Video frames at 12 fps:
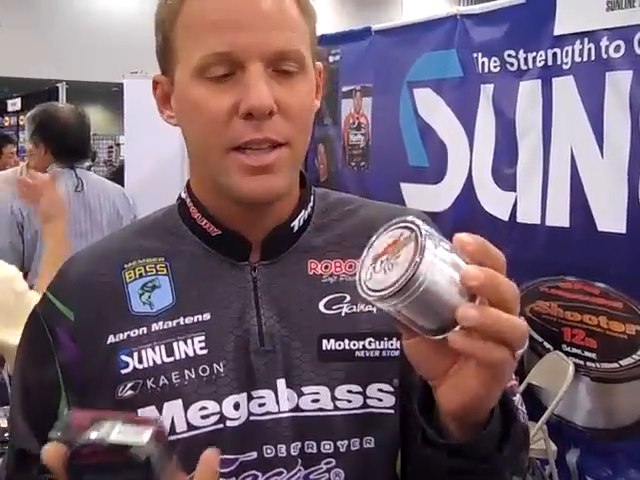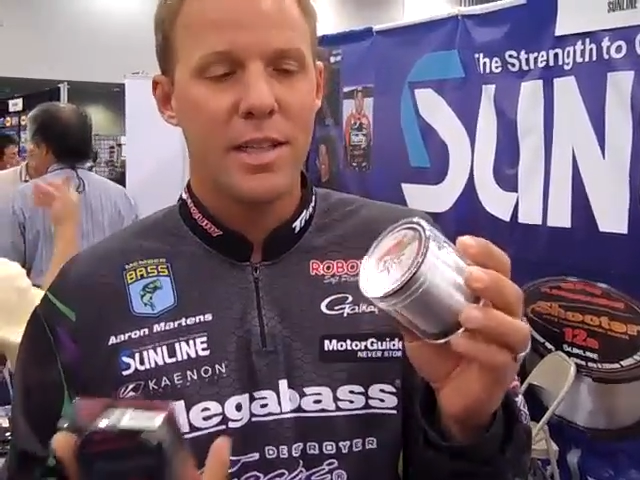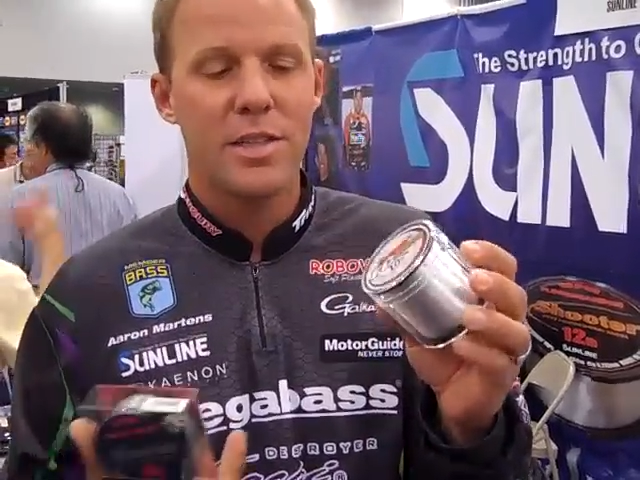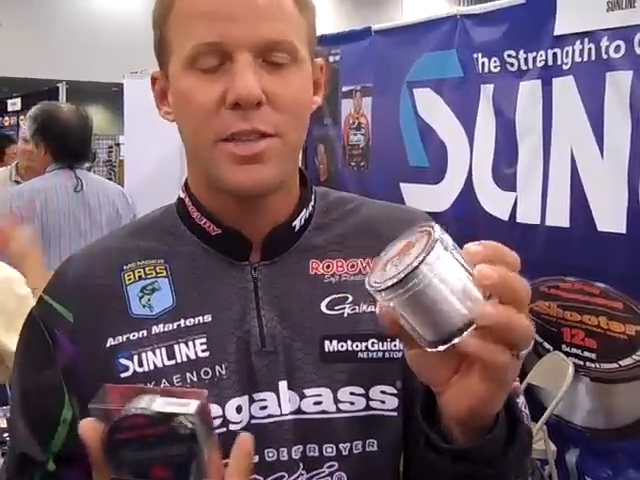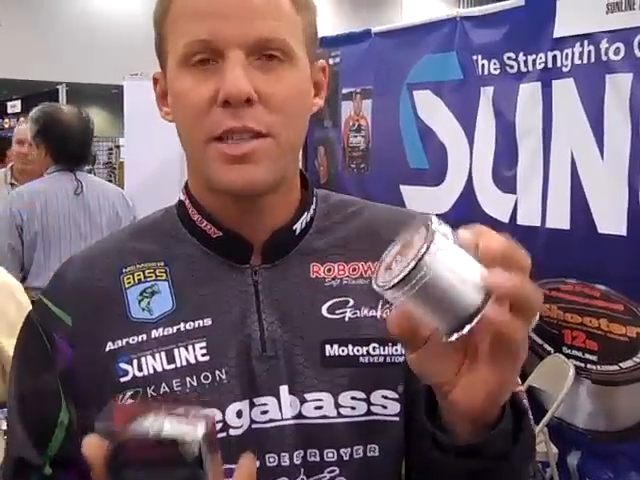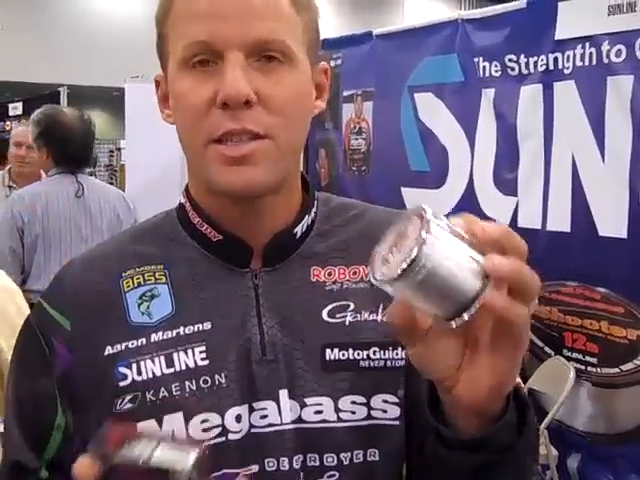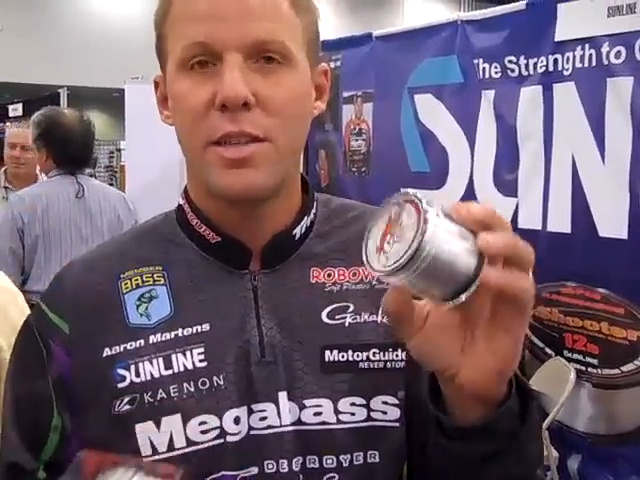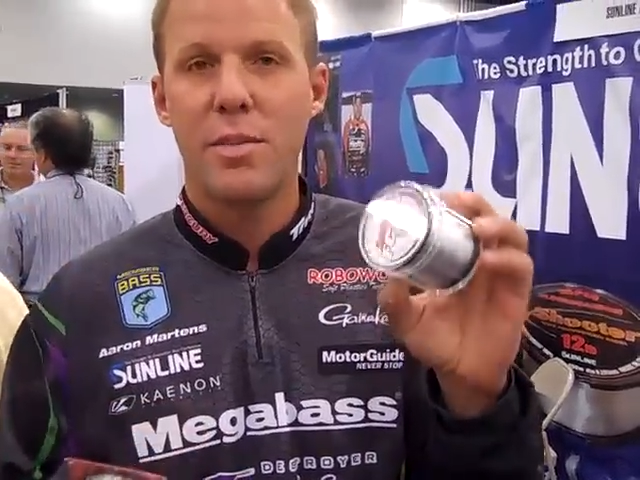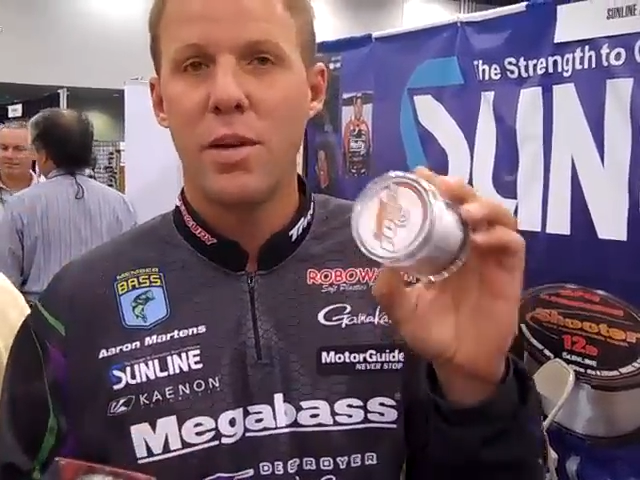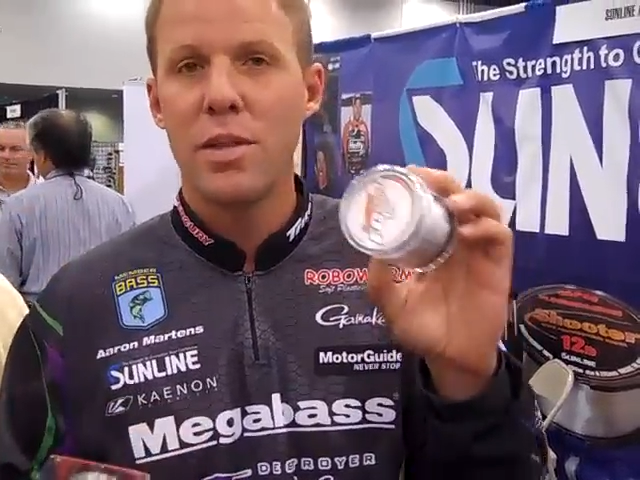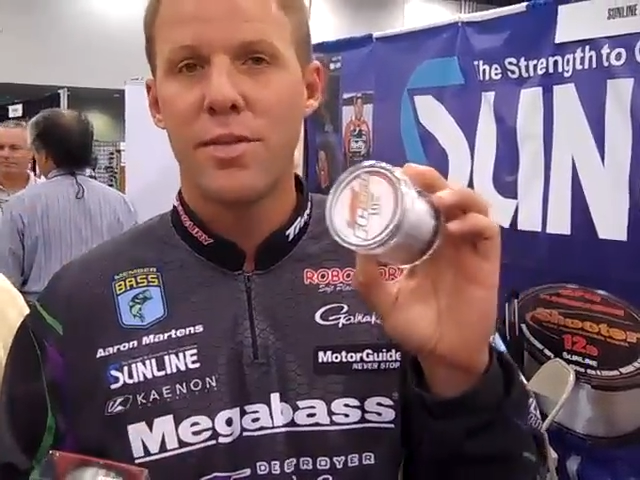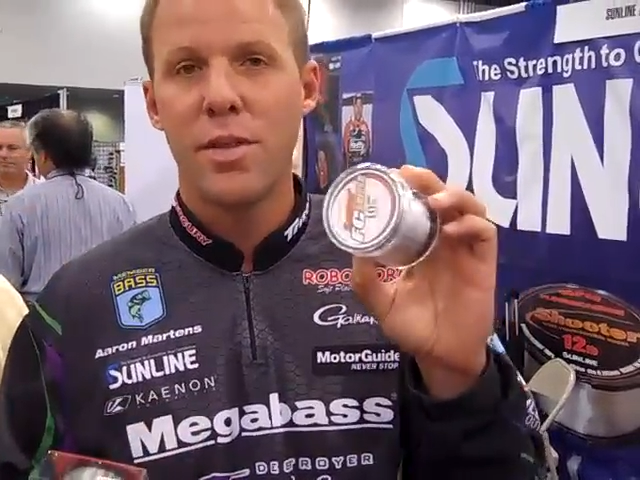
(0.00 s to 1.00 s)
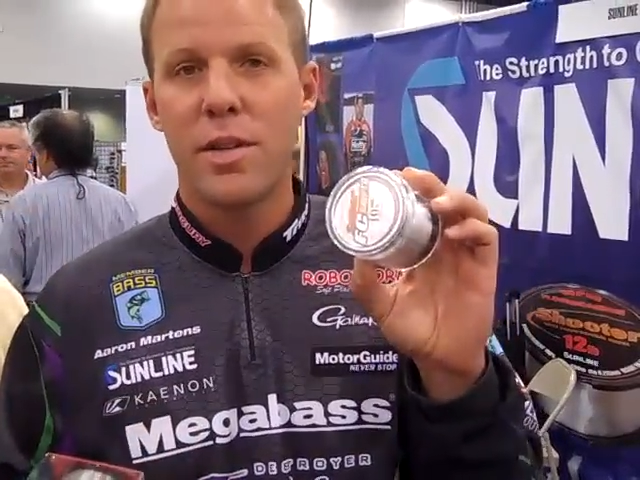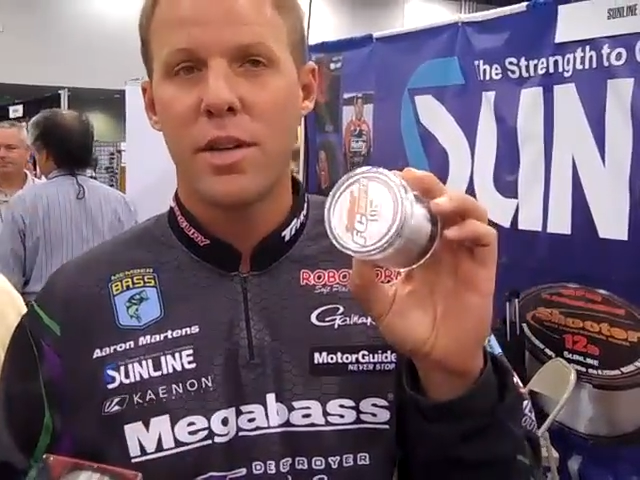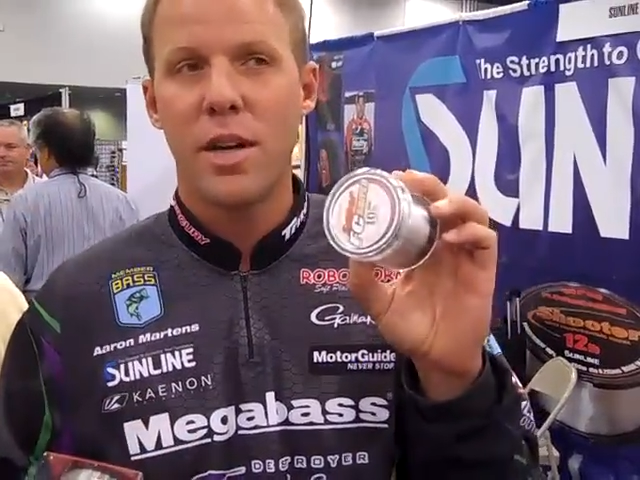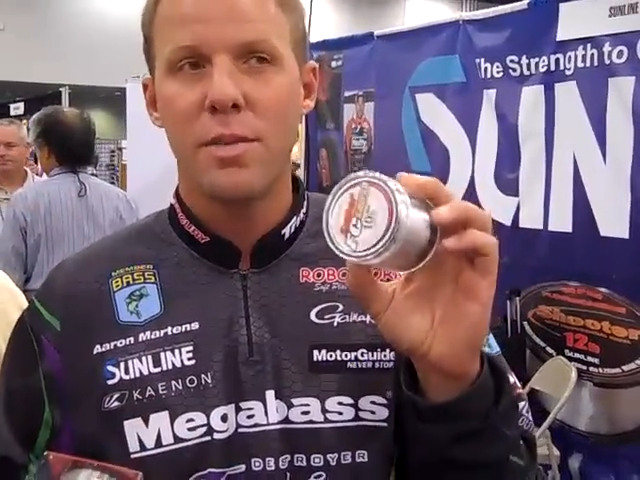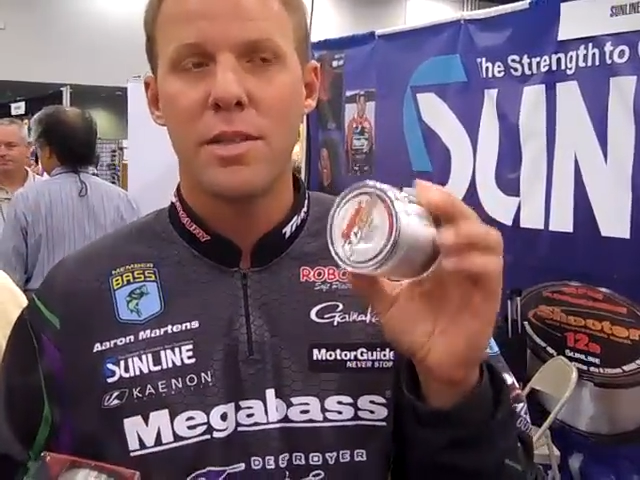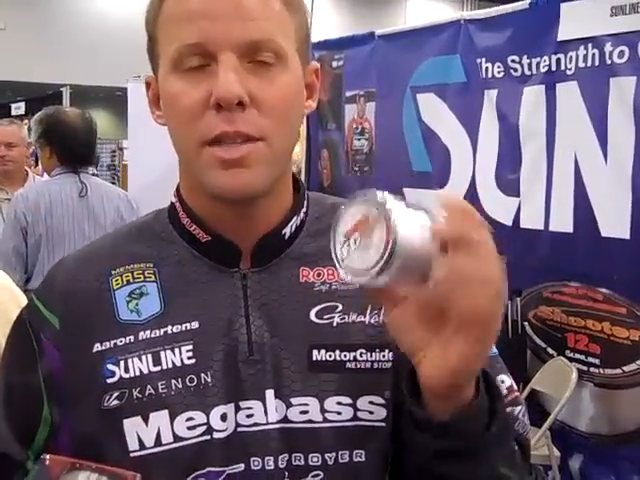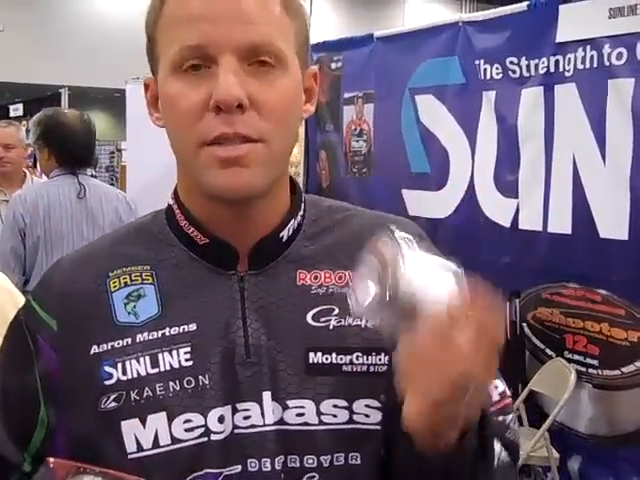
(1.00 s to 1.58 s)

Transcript: less stretch than most fluorocarbons.